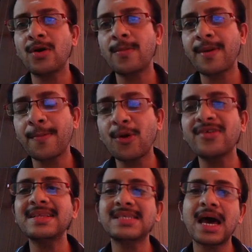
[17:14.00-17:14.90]

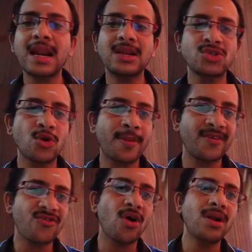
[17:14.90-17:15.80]
proposals are super
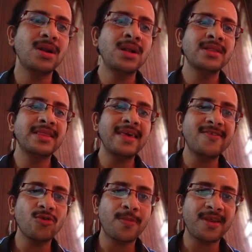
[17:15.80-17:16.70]
resolved, these
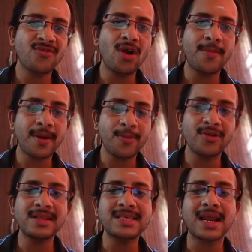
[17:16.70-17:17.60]
super resolved
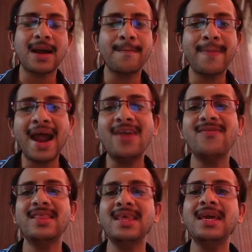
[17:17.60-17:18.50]
proposals are compared
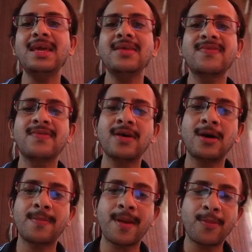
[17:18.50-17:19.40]
with the
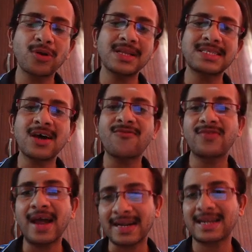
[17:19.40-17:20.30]
proposals of
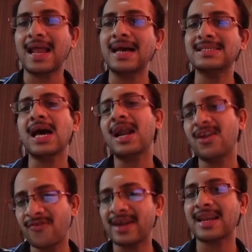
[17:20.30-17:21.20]
that class or
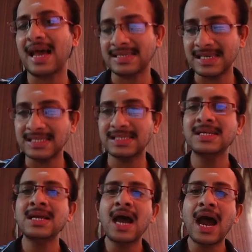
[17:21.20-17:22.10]
different classes,
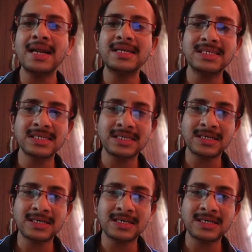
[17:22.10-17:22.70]
and